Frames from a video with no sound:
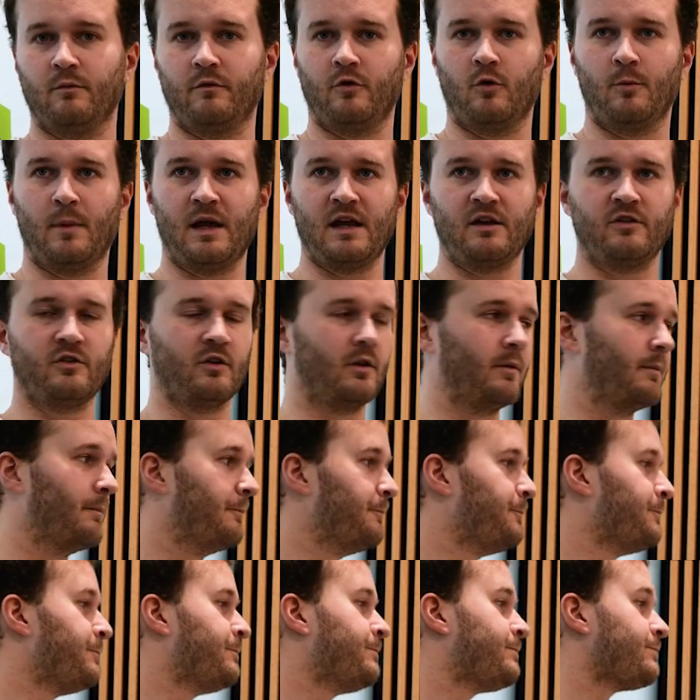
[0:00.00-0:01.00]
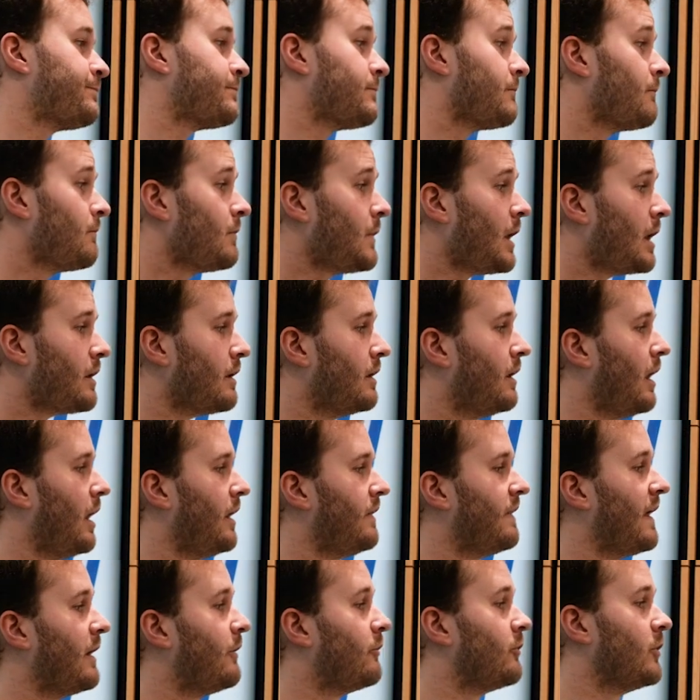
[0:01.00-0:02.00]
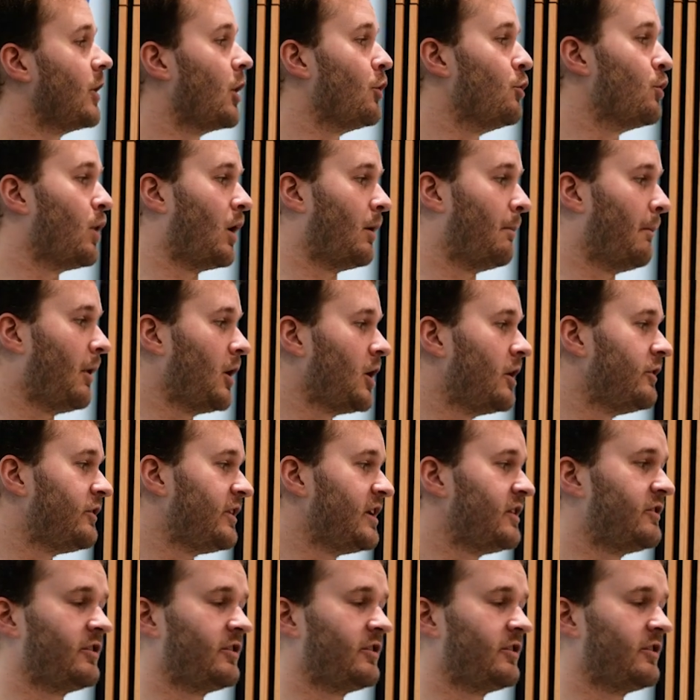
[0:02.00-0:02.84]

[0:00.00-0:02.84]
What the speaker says: formation. There's no homology